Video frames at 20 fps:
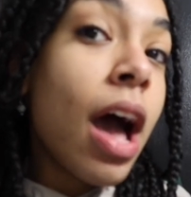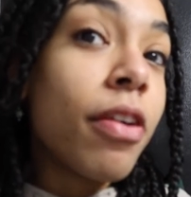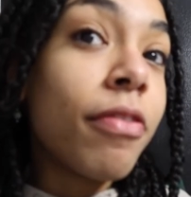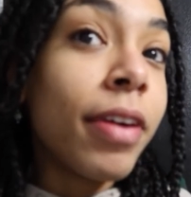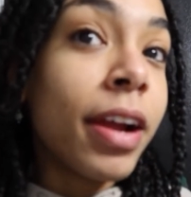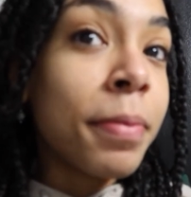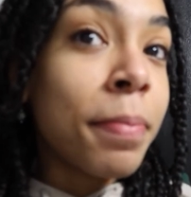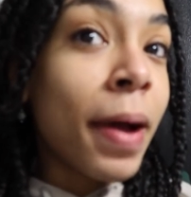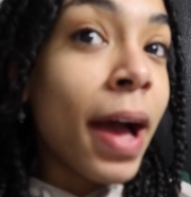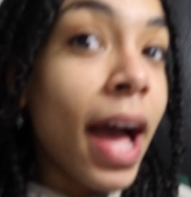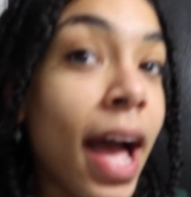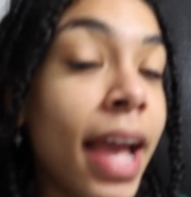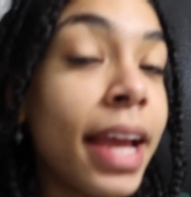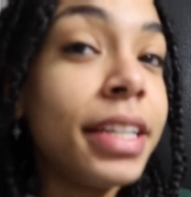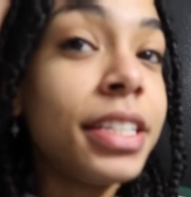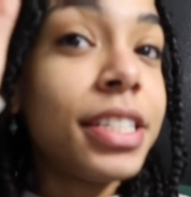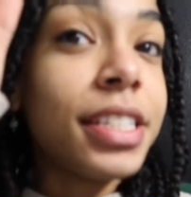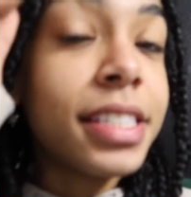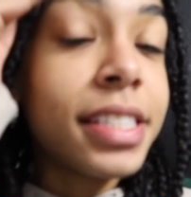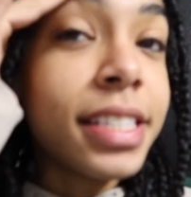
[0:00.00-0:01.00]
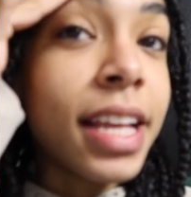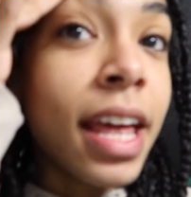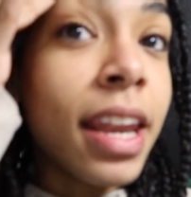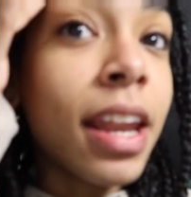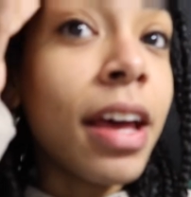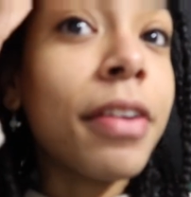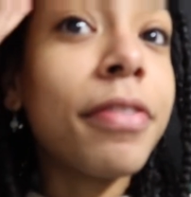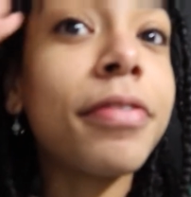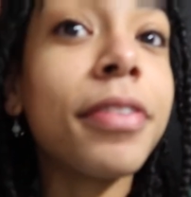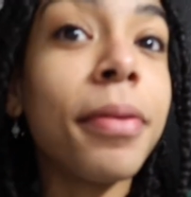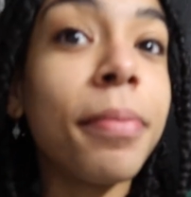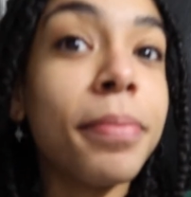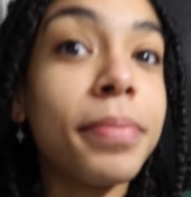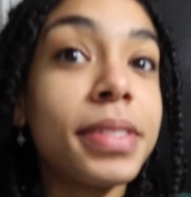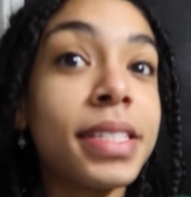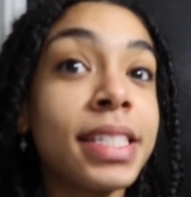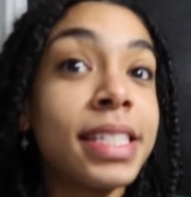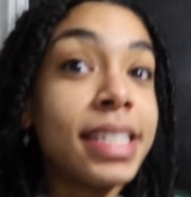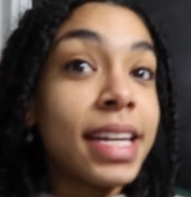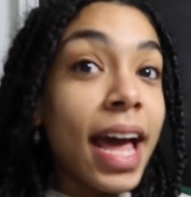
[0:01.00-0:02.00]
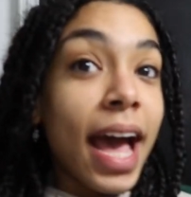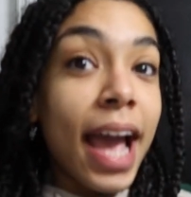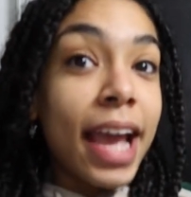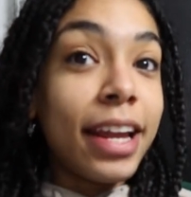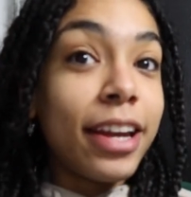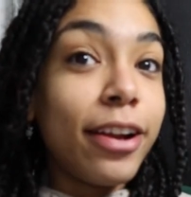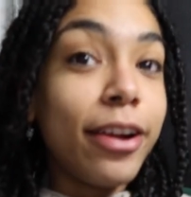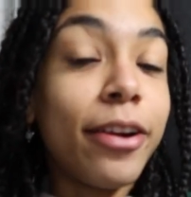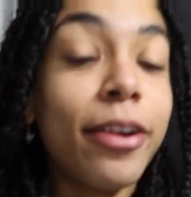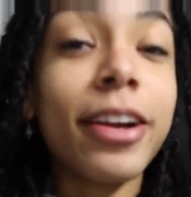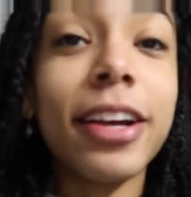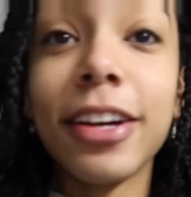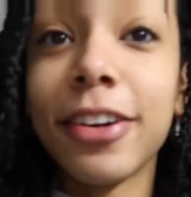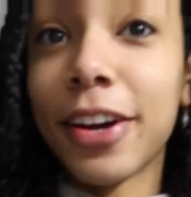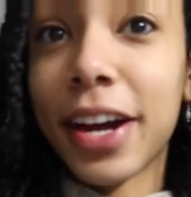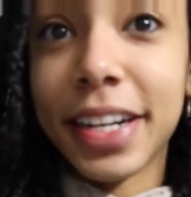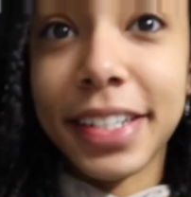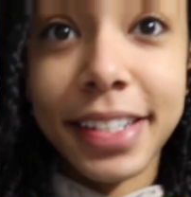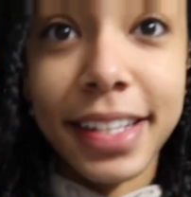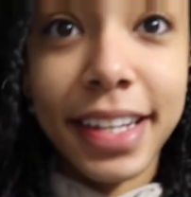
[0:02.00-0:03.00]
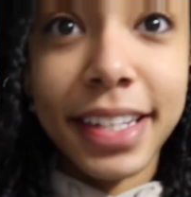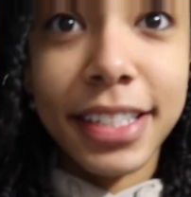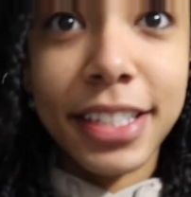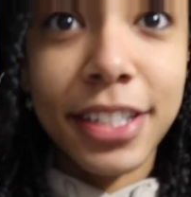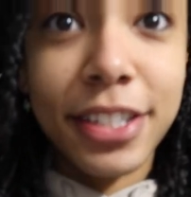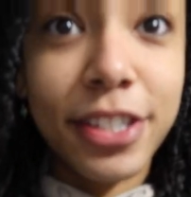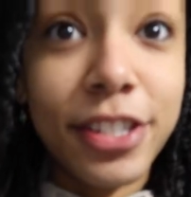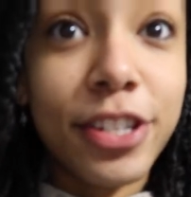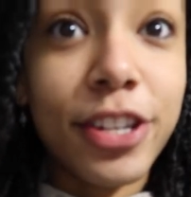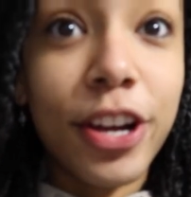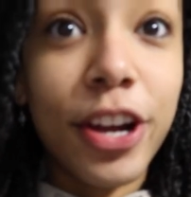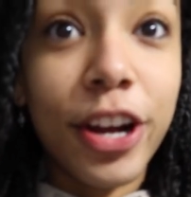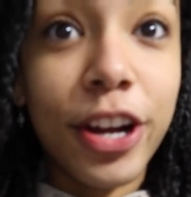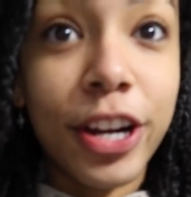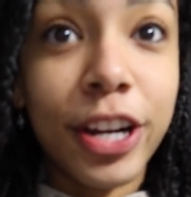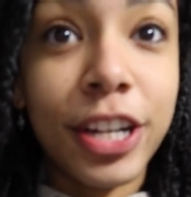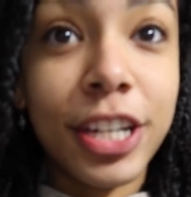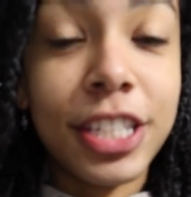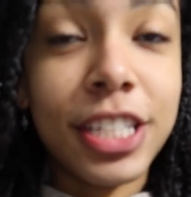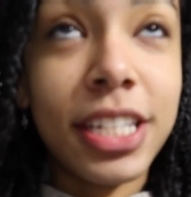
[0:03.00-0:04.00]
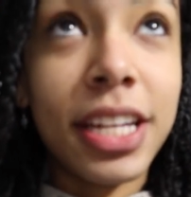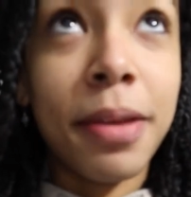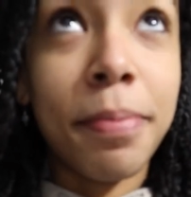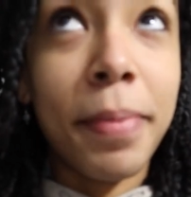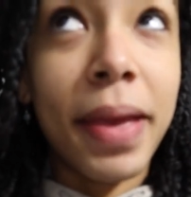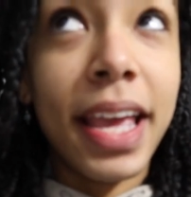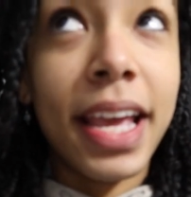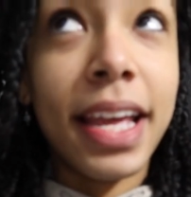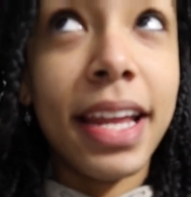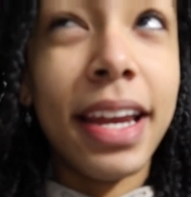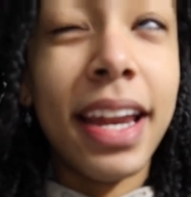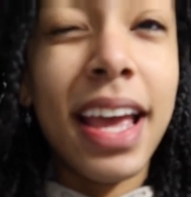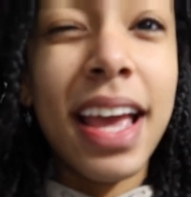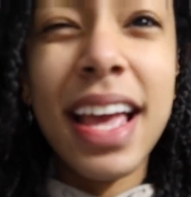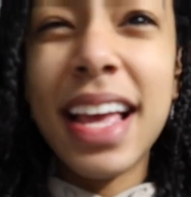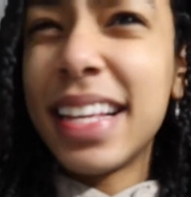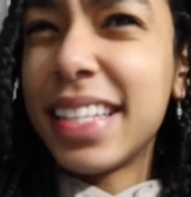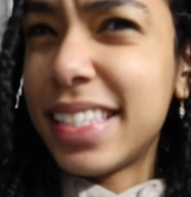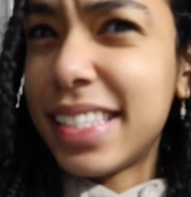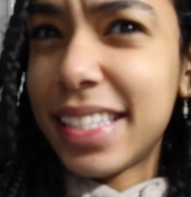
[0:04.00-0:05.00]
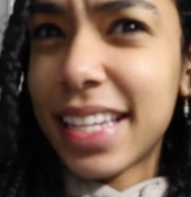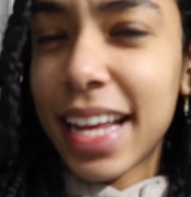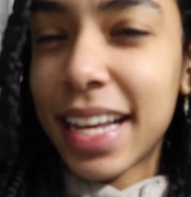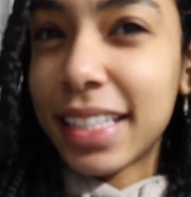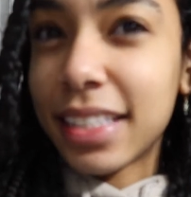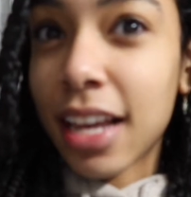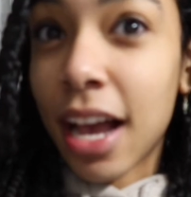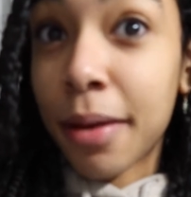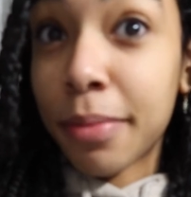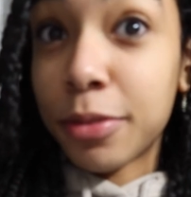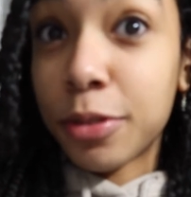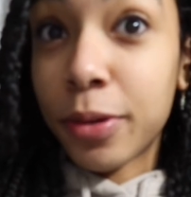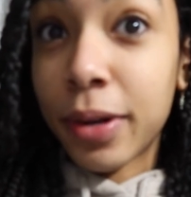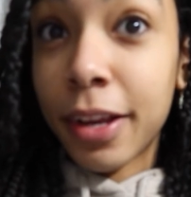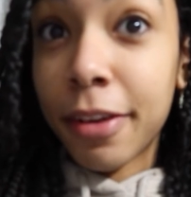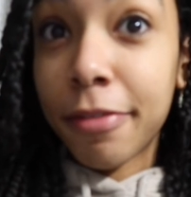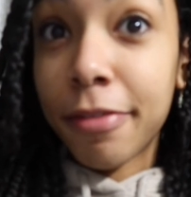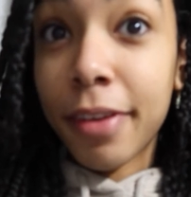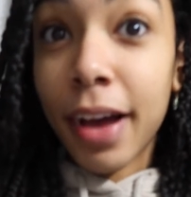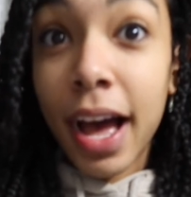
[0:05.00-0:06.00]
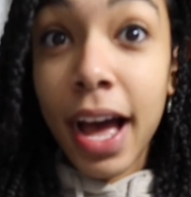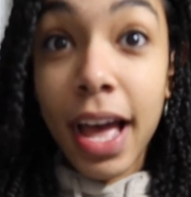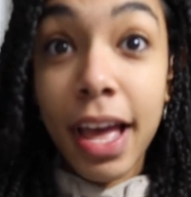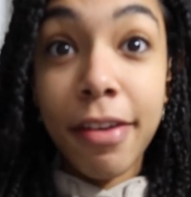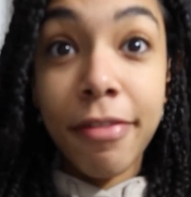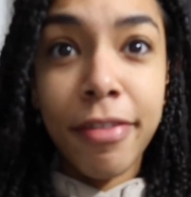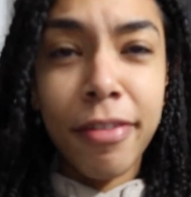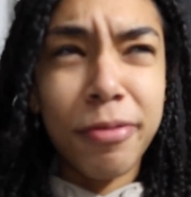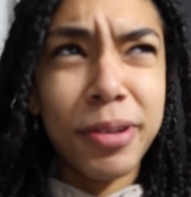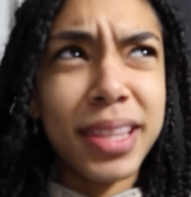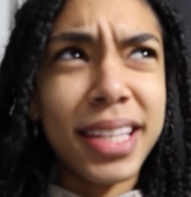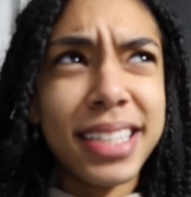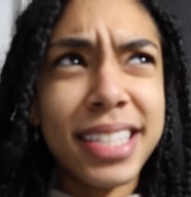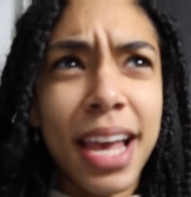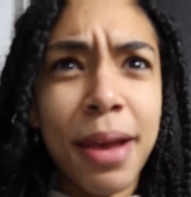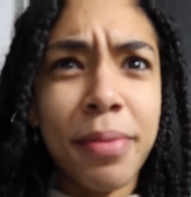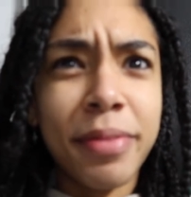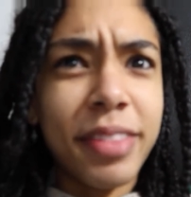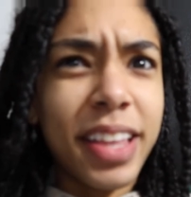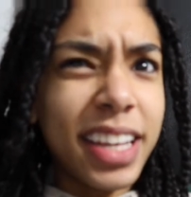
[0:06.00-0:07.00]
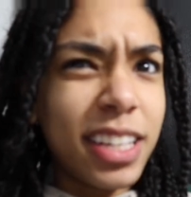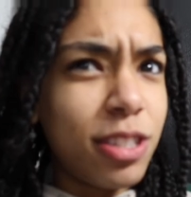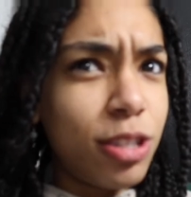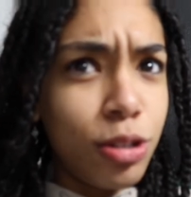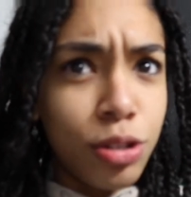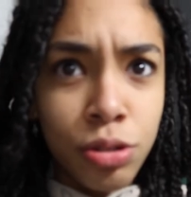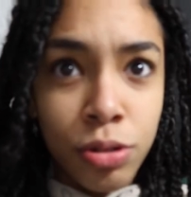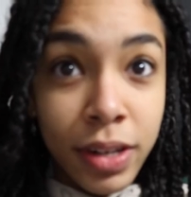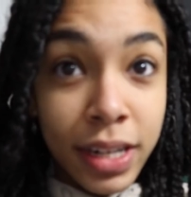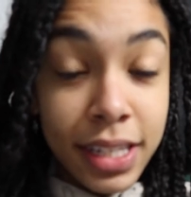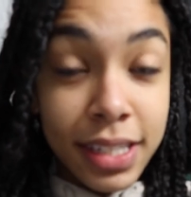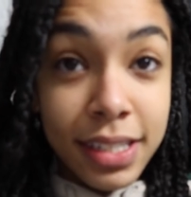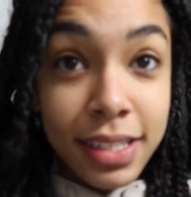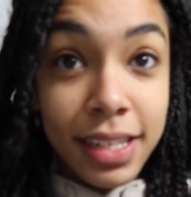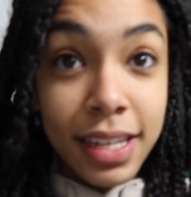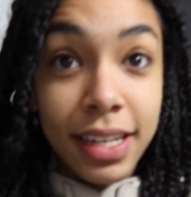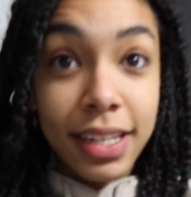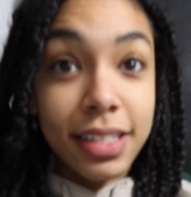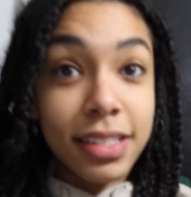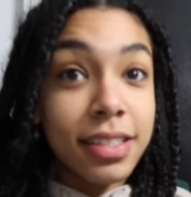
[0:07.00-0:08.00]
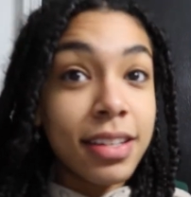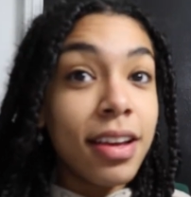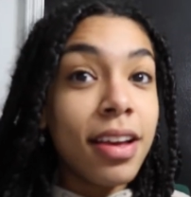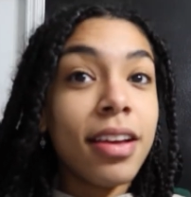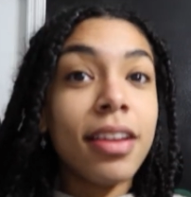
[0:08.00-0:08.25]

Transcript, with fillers: right behind Jezena from Snyder. Congratulations to her. She made state top 25 with a time of like 226.